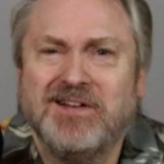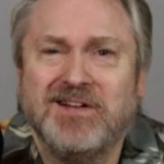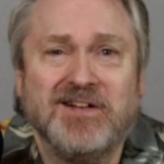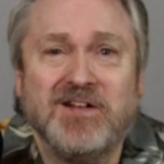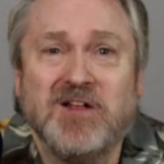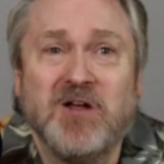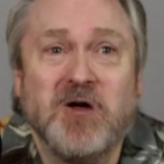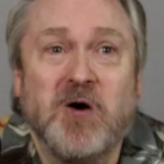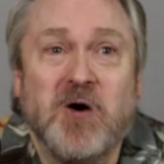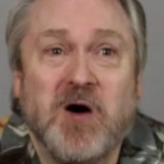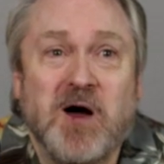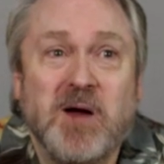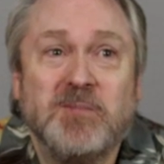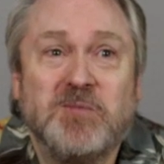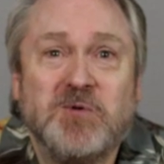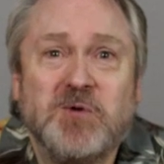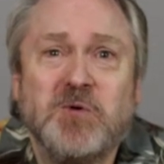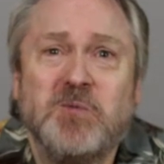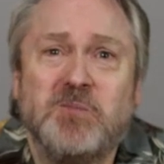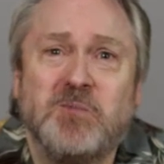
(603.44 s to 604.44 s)
No, I'm
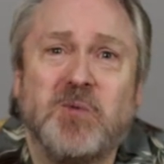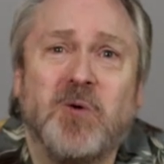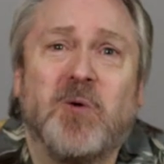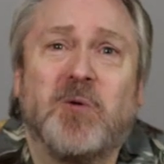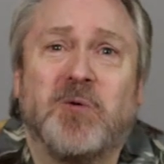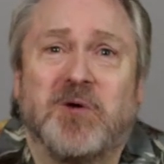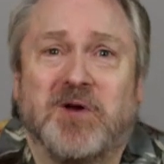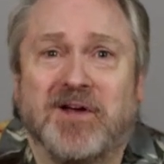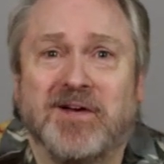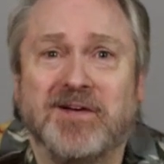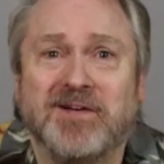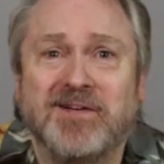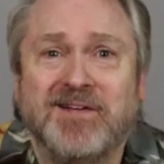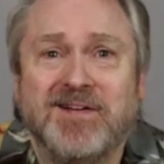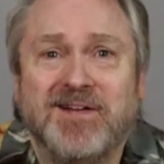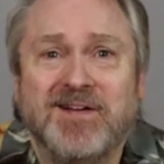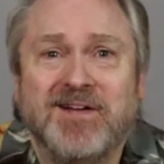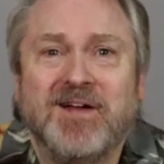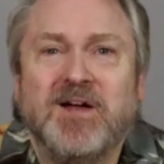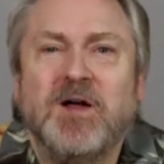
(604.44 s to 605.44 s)
too boring.
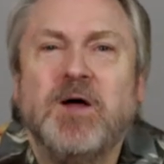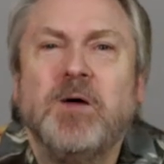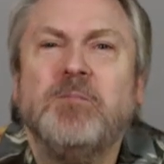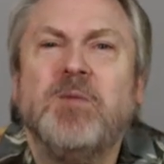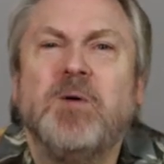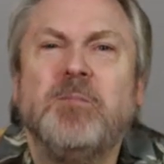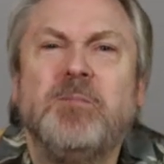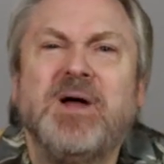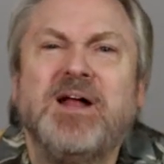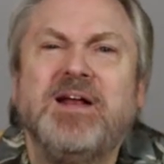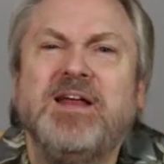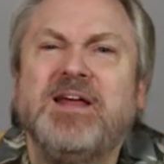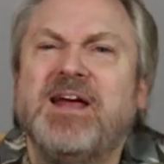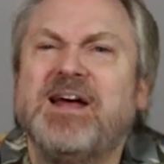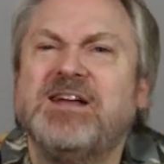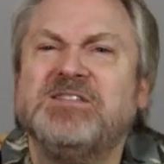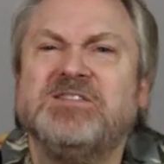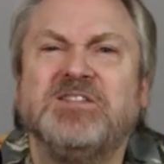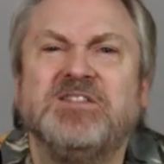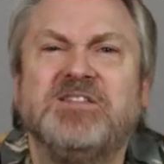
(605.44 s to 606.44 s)
But Benny
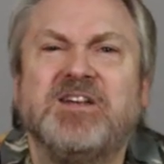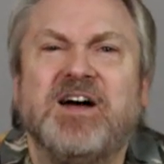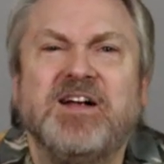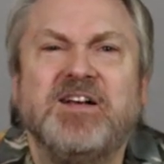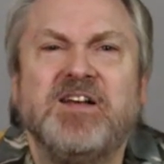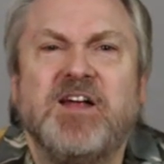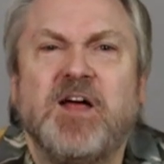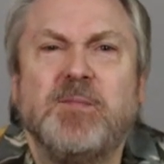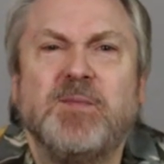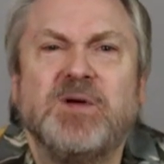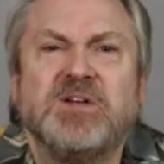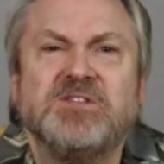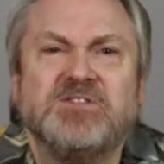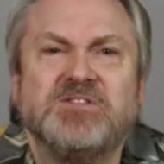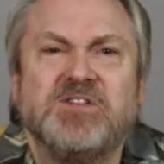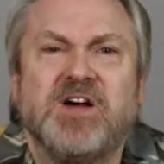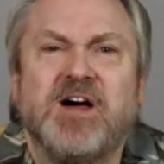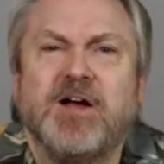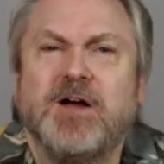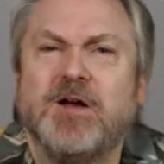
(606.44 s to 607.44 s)
has a dynamic
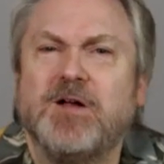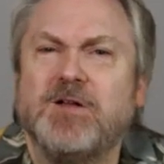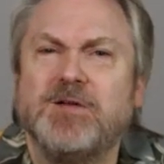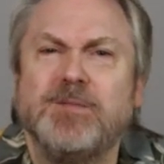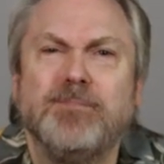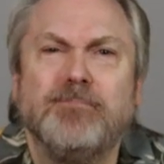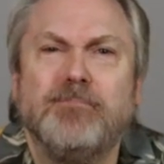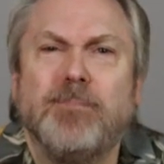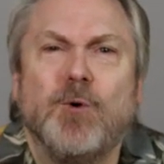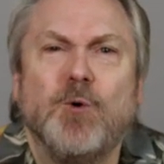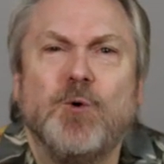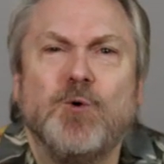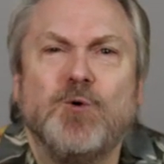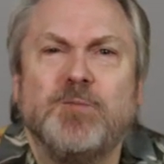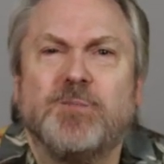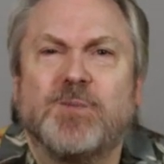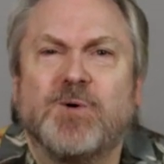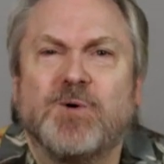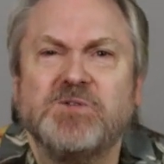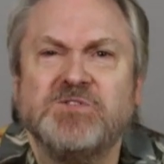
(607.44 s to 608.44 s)
style and
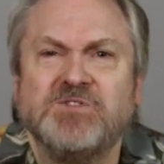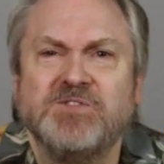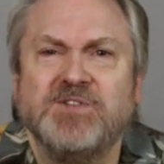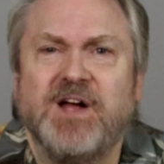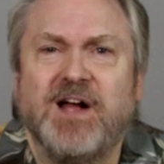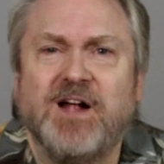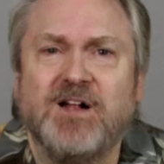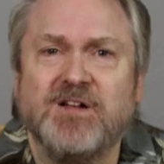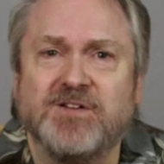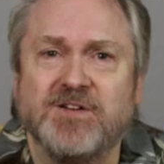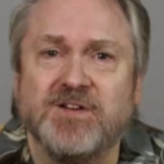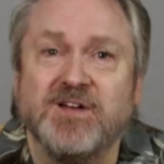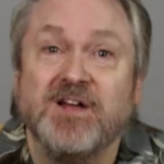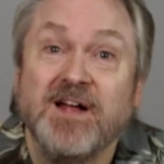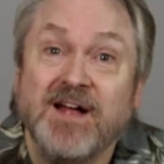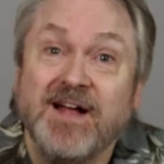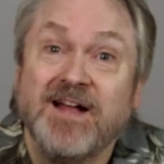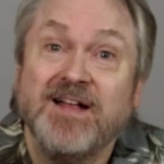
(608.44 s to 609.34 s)
bold personality